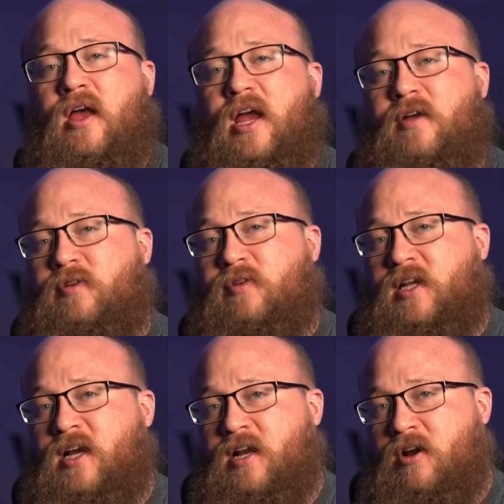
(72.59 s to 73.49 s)
if you
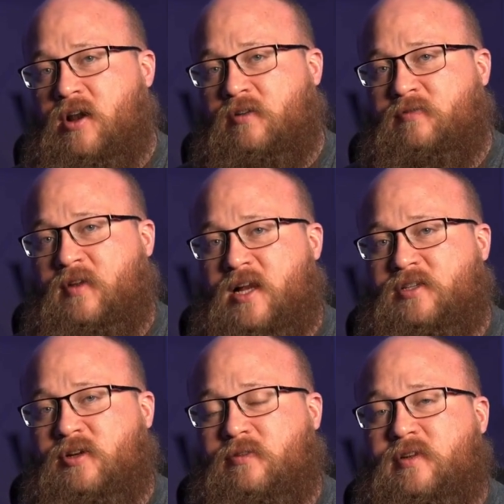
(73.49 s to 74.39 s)
really got it on a flat
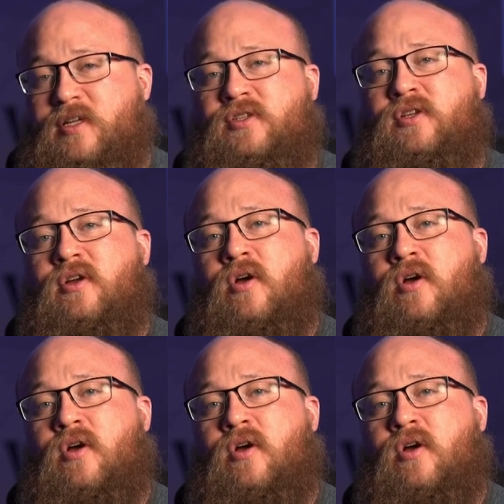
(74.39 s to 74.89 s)
surface,